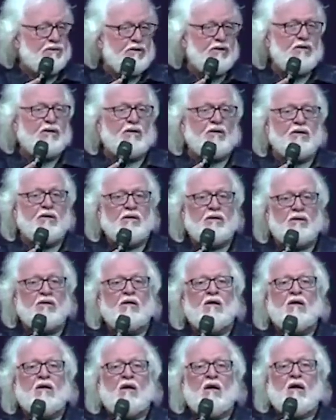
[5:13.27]
be
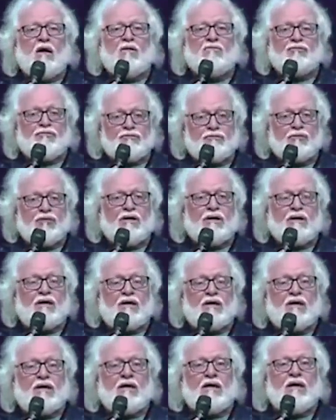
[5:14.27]

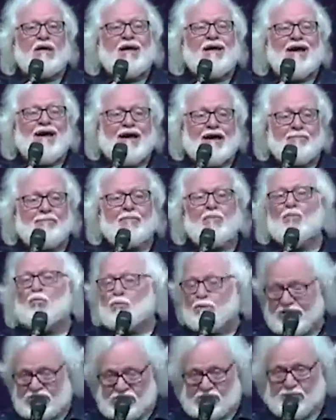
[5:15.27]
free and
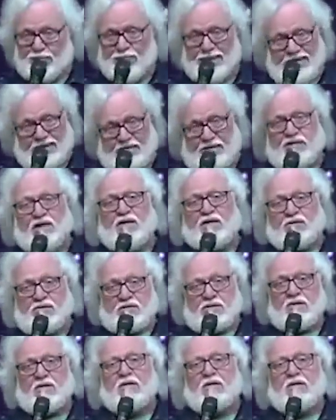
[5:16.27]
respect it.